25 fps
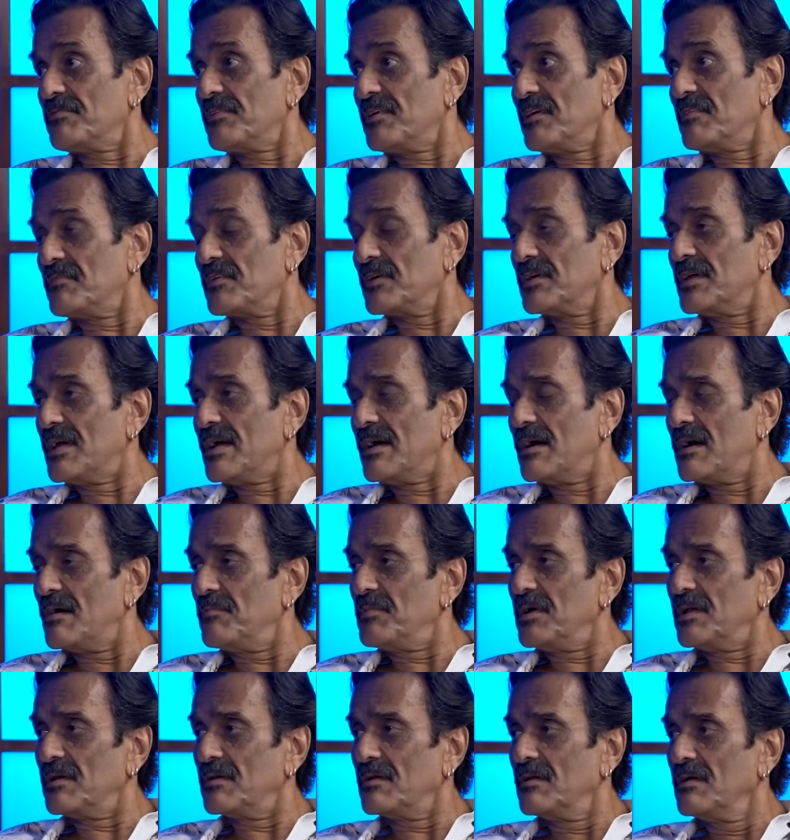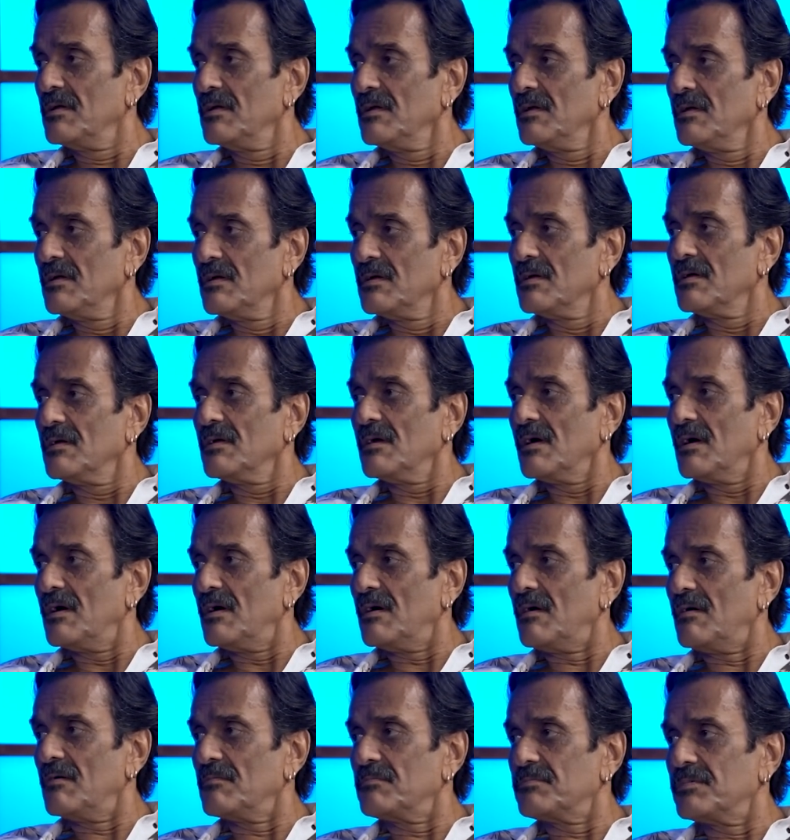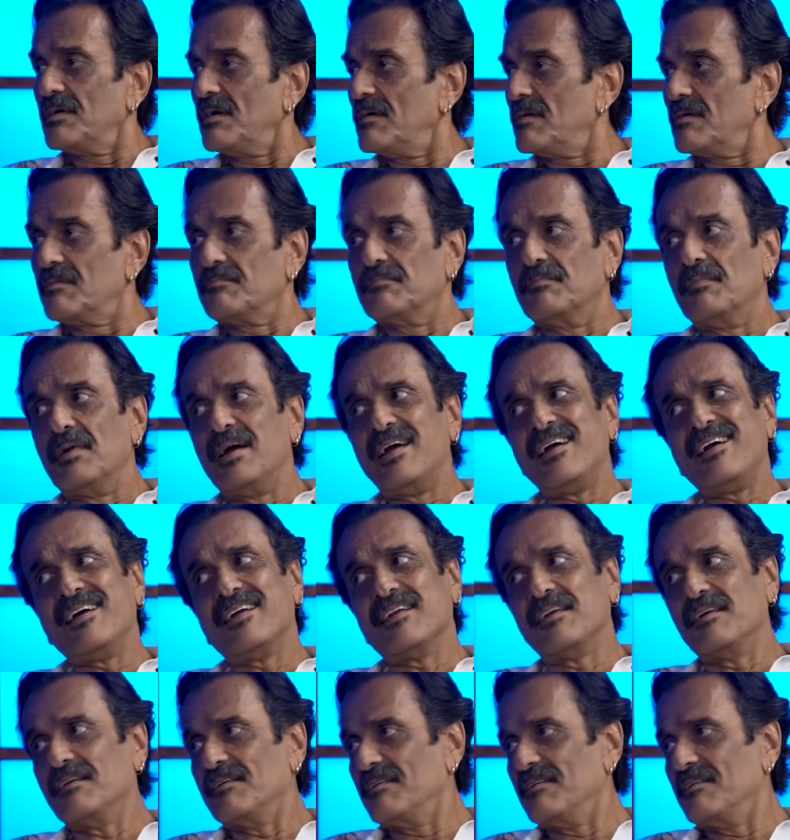favor. Yeah, I mean, oh, man,